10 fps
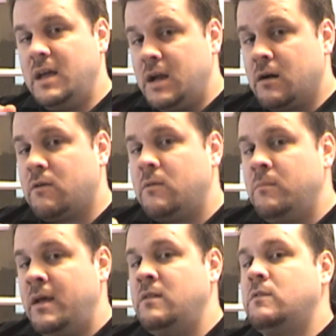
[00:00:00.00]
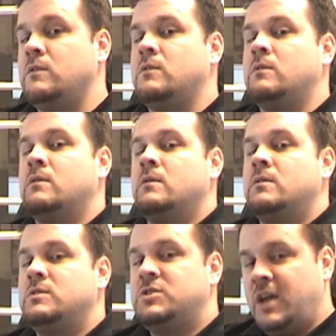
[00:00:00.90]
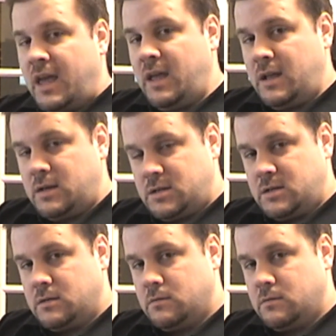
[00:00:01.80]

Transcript: incremental change,